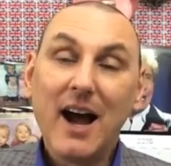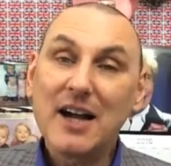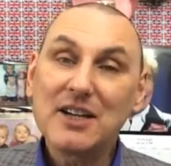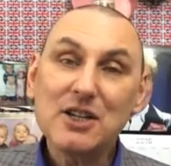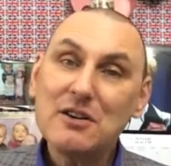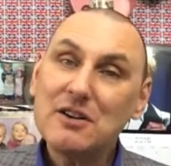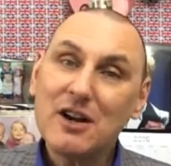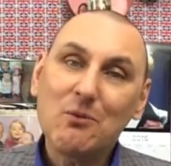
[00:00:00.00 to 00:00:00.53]
I
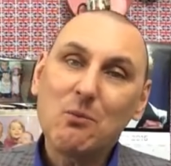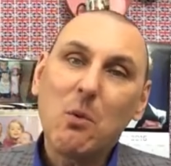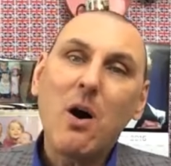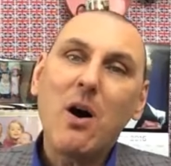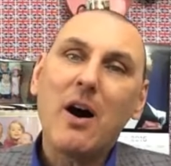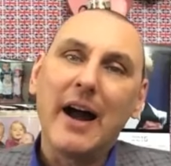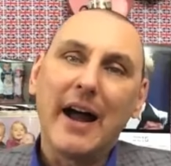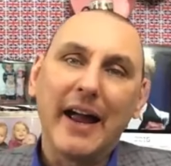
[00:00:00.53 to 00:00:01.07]
don't know
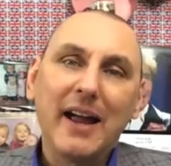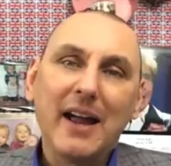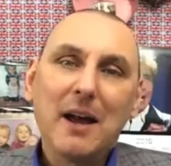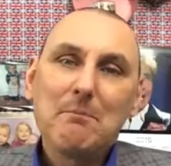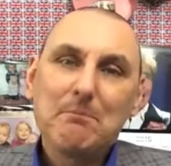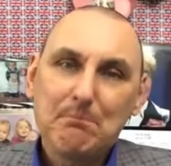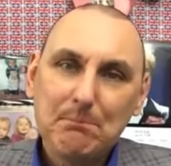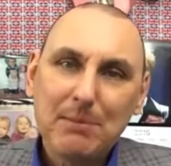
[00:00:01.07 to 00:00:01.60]
why,
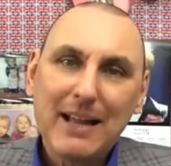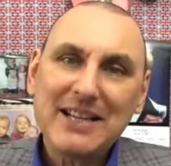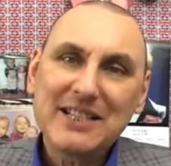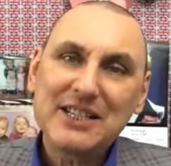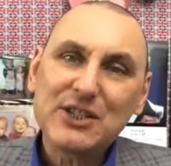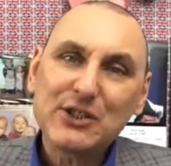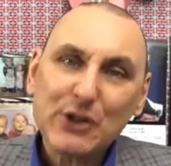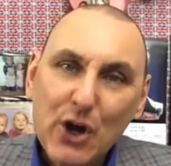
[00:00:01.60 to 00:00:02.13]

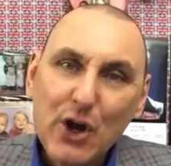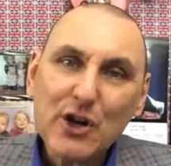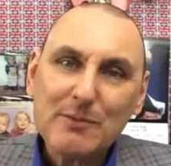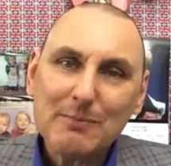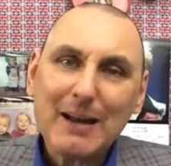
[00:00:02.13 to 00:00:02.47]
places turn